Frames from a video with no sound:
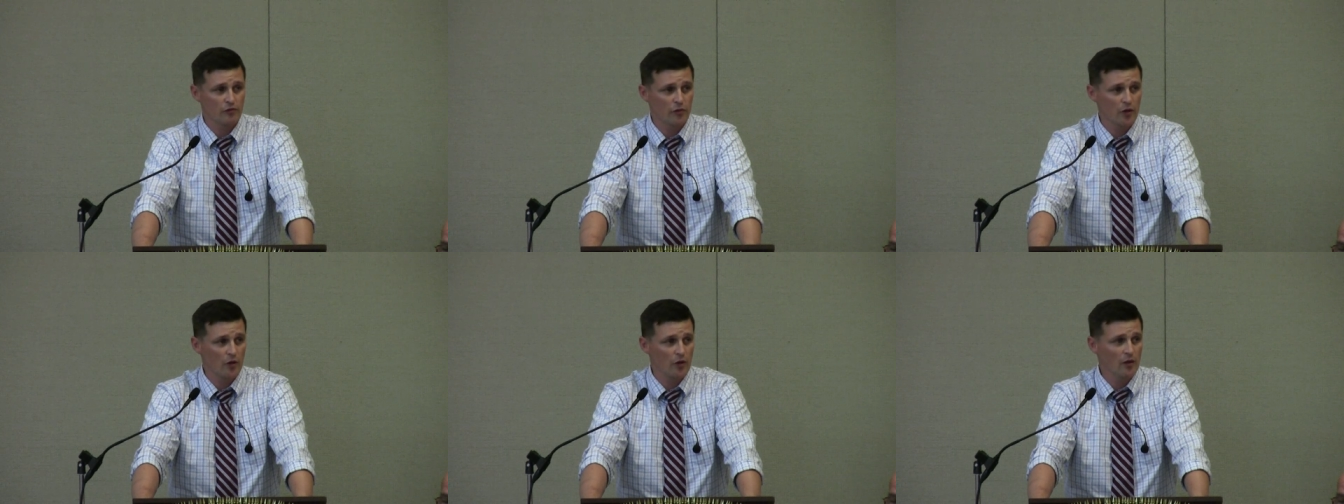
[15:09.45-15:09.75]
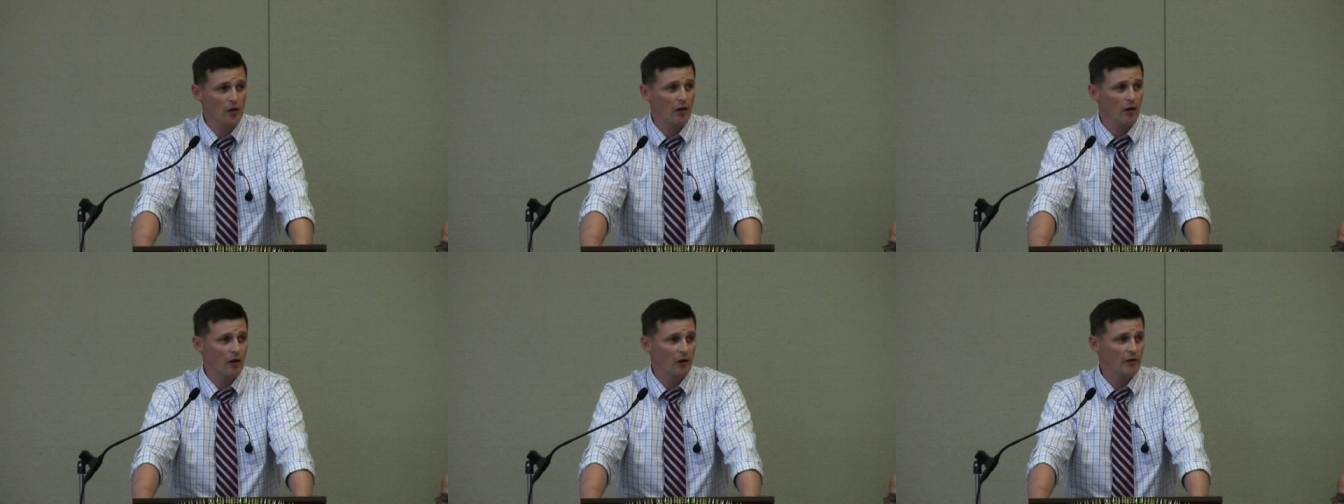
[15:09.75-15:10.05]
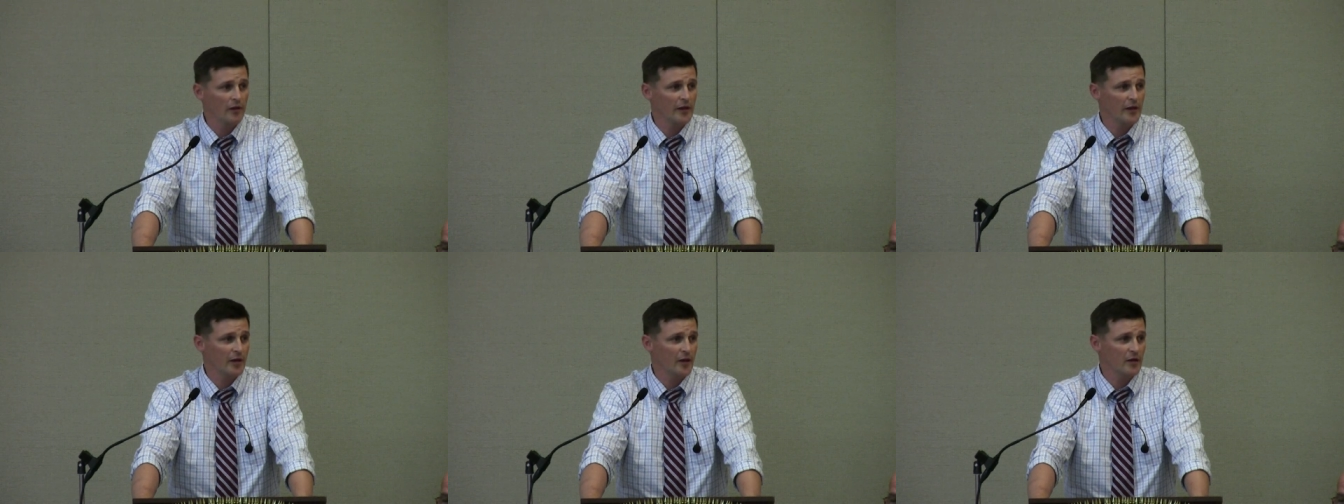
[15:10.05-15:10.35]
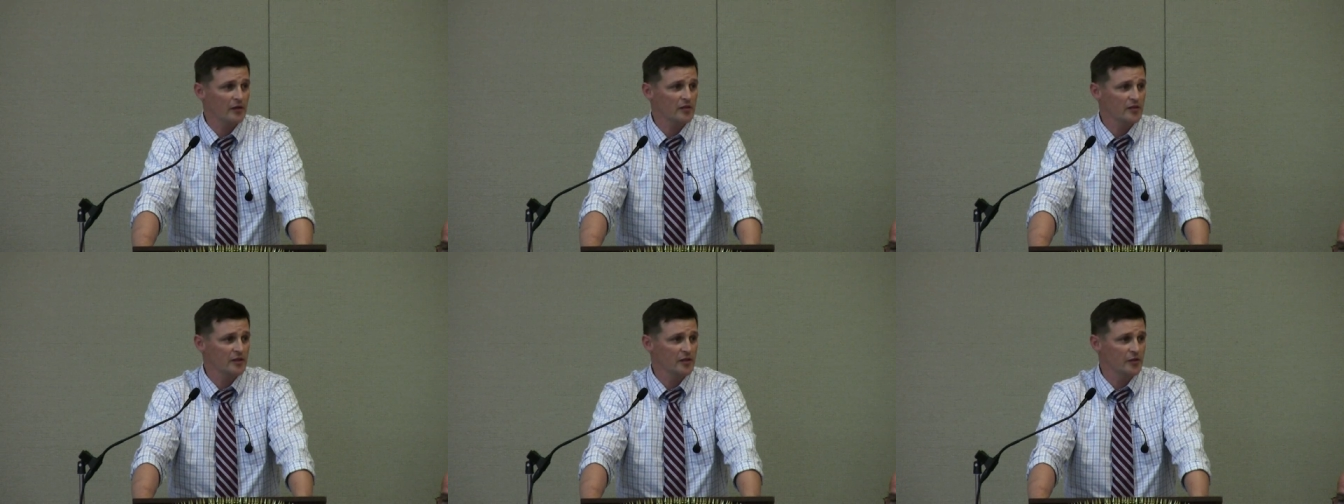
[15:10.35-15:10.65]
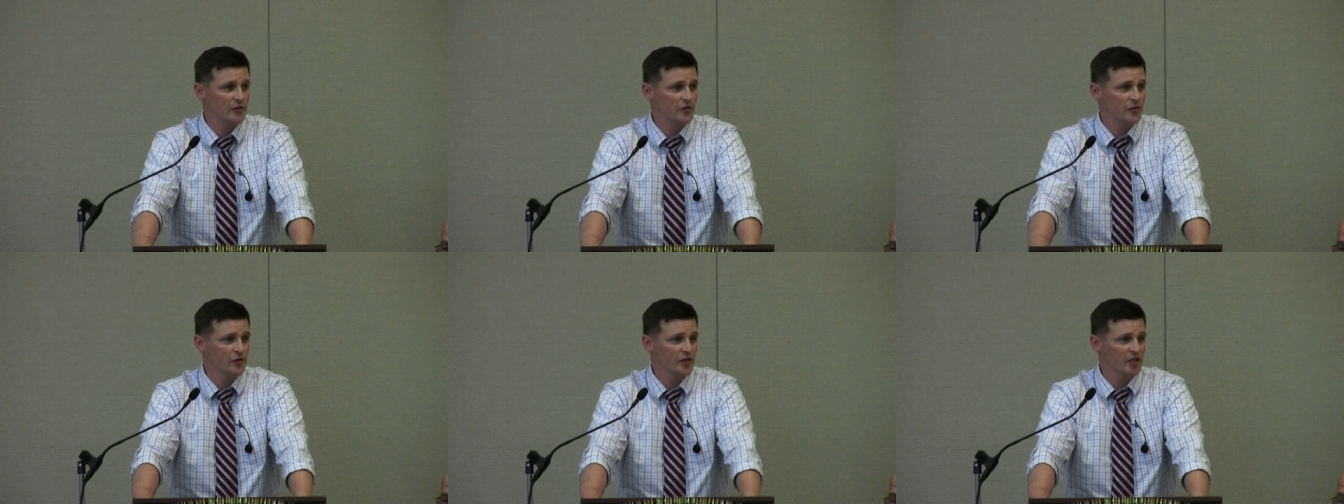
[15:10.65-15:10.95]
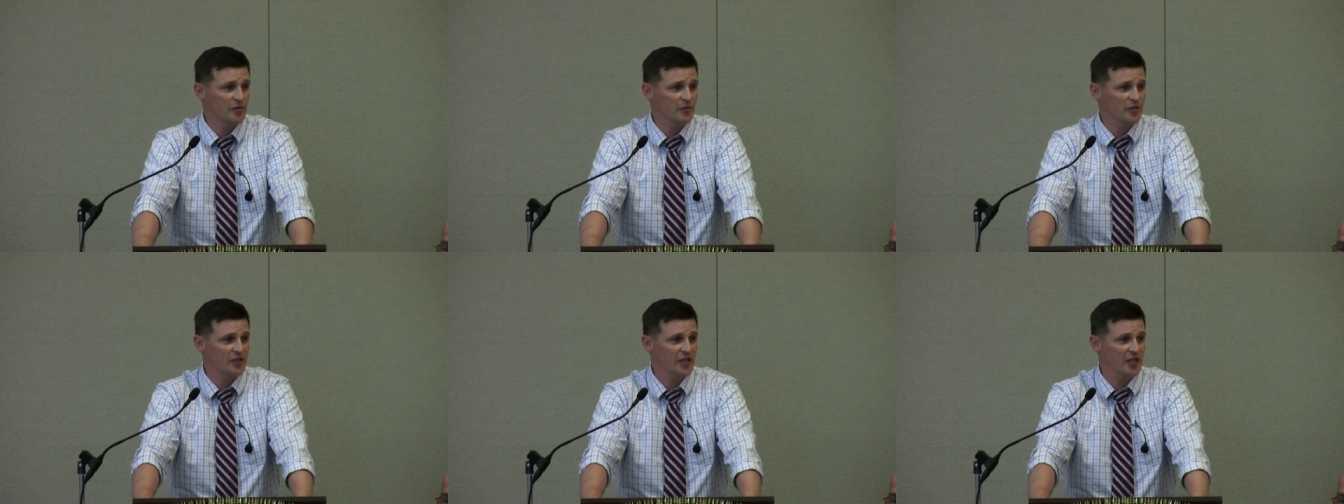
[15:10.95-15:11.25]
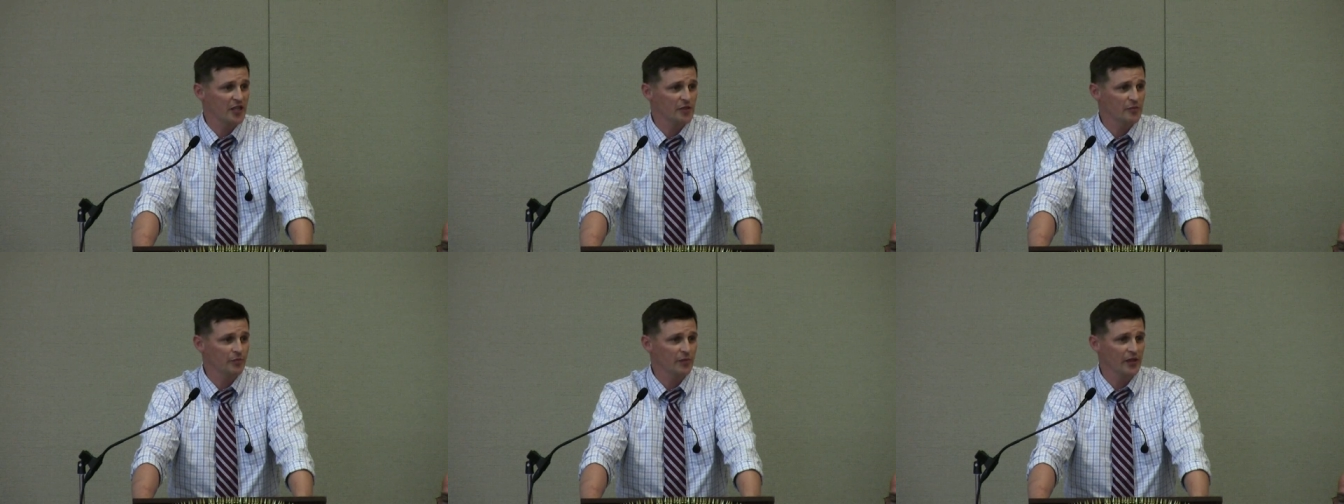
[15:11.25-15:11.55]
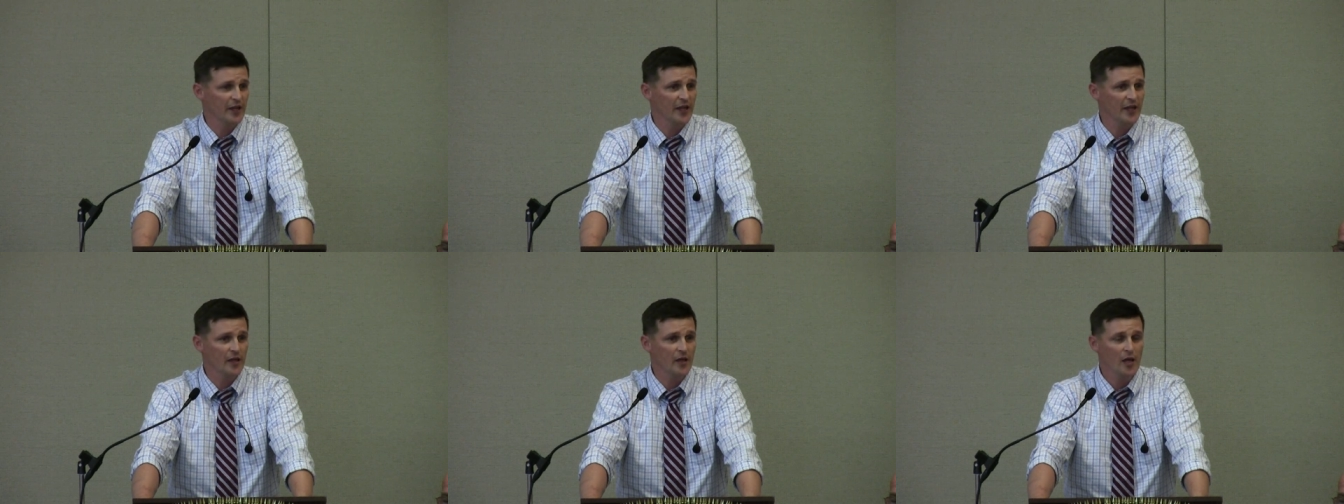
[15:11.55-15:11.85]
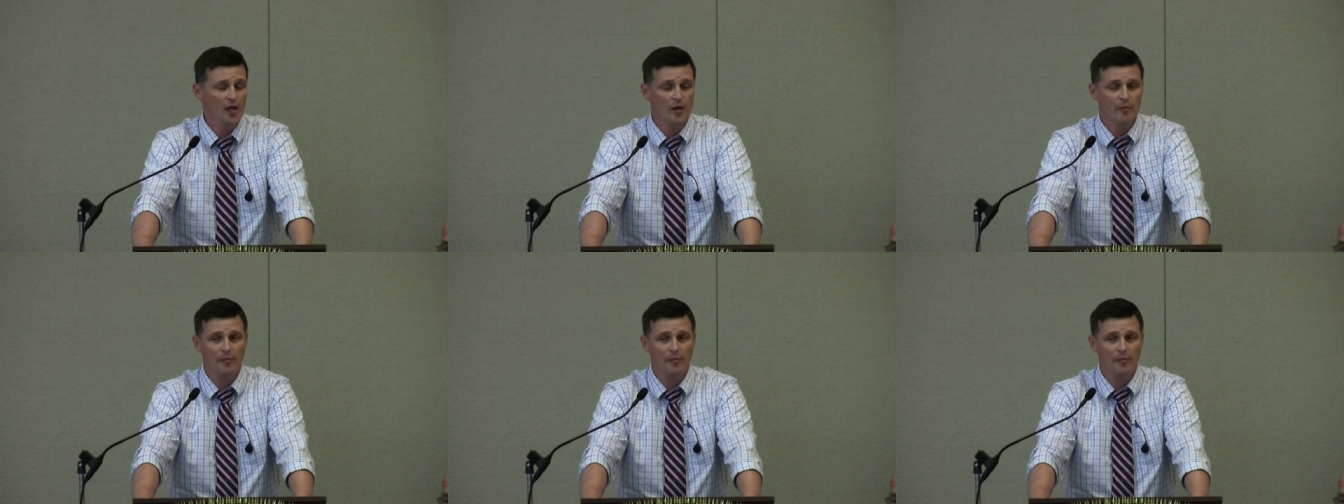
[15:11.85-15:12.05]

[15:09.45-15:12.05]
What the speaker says: Road are in our 6-year transportation plan.